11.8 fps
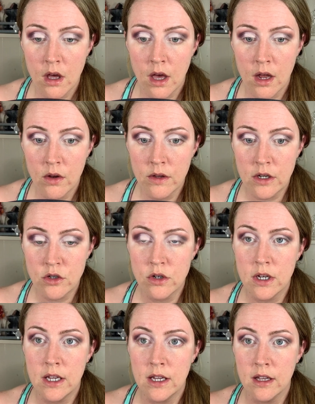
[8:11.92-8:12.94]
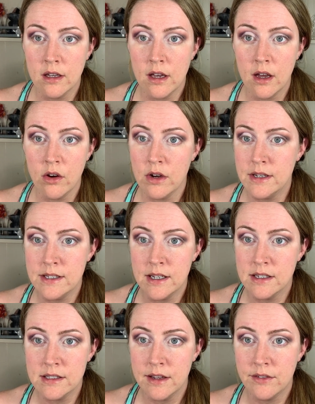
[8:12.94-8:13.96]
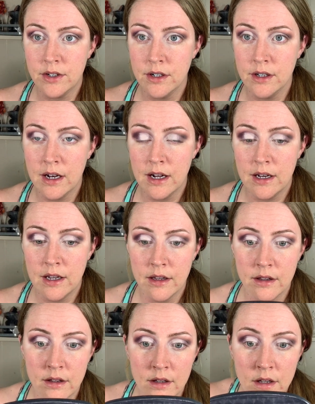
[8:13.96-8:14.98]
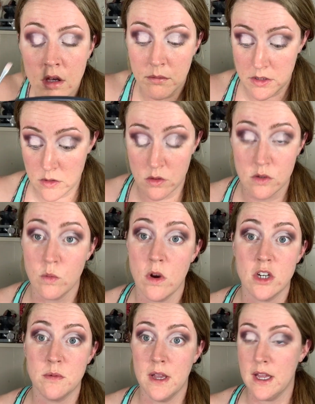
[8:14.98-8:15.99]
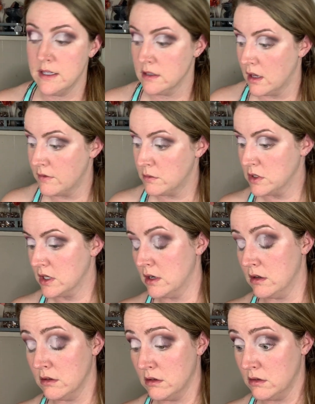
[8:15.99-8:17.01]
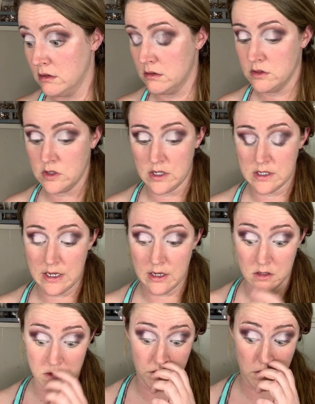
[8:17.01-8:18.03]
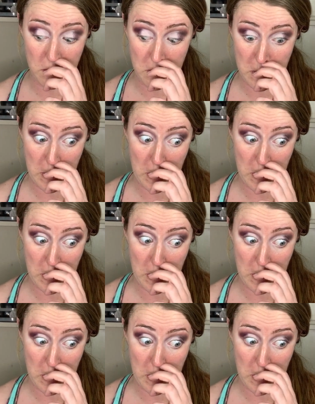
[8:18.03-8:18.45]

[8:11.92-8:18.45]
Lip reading: I don't think drinking and cut creasing is ever a good idea. Might as well just wash my eyes off. I'm just gonna take it too far.